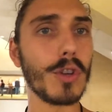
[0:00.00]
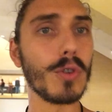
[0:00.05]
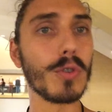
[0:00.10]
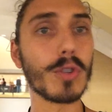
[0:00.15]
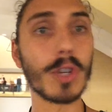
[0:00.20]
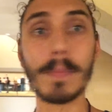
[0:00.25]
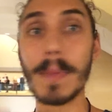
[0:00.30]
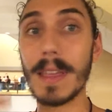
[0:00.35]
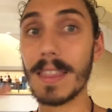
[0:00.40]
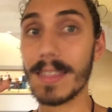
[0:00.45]
you
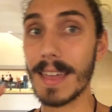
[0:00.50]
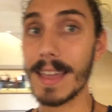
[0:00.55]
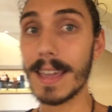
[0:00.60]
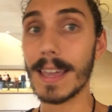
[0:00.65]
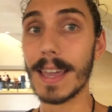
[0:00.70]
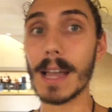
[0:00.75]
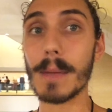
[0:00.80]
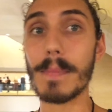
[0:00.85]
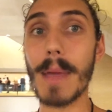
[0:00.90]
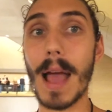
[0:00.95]
should be
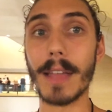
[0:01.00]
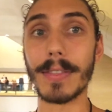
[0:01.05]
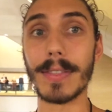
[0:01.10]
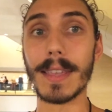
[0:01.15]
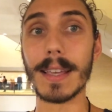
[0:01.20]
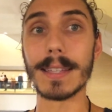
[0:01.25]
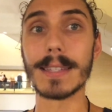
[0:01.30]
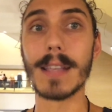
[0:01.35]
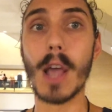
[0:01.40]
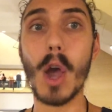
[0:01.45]
thinking about
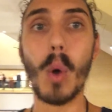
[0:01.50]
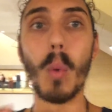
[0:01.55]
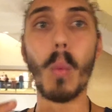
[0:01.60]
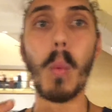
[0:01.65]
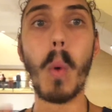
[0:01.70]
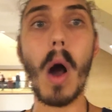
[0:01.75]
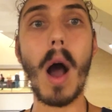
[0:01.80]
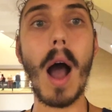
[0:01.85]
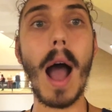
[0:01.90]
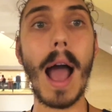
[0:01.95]
this.
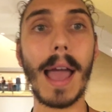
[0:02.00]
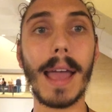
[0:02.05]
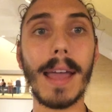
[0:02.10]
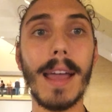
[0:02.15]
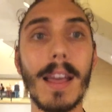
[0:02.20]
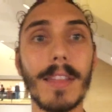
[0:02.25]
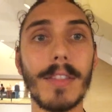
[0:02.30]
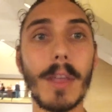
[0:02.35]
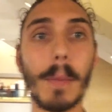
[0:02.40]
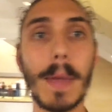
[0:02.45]
Why
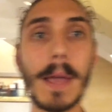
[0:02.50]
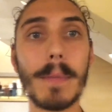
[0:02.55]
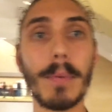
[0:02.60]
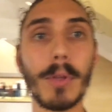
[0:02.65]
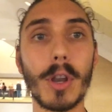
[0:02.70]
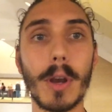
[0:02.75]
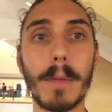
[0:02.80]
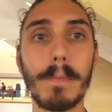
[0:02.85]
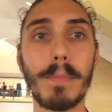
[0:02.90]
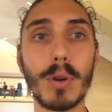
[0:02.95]
the
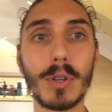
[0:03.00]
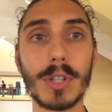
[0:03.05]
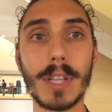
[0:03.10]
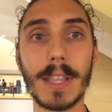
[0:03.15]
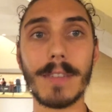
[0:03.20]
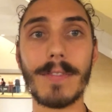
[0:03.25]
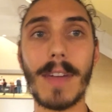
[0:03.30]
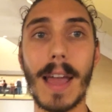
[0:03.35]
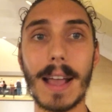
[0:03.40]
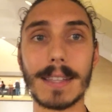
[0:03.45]
people that are
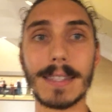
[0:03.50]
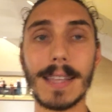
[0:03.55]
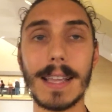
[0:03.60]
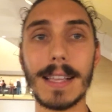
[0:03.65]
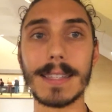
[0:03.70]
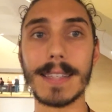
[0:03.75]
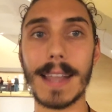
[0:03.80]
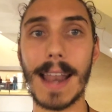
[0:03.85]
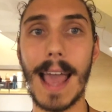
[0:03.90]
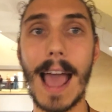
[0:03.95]
pushing the
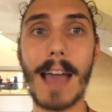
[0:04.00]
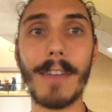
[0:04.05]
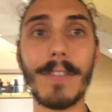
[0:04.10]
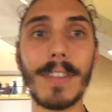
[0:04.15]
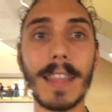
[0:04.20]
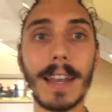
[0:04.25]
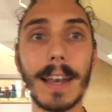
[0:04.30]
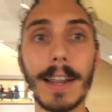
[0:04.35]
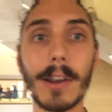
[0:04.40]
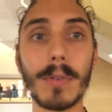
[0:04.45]
vaccines that have
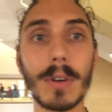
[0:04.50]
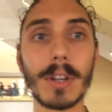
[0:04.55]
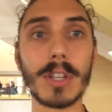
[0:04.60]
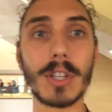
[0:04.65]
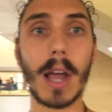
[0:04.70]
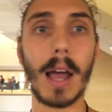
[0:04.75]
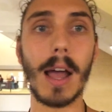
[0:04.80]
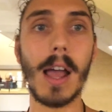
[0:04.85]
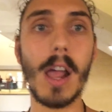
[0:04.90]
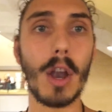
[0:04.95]
in the
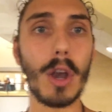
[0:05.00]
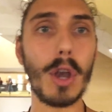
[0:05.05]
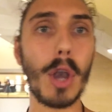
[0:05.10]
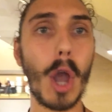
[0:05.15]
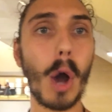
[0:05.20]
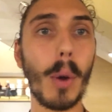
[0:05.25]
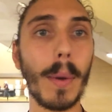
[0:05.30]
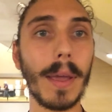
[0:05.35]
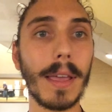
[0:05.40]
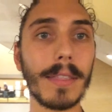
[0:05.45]
literature,
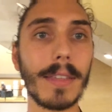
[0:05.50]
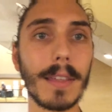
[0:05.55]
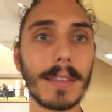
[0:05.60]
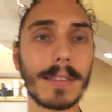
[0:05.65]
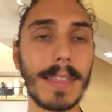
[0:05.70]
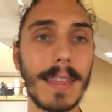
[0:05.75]
knowing that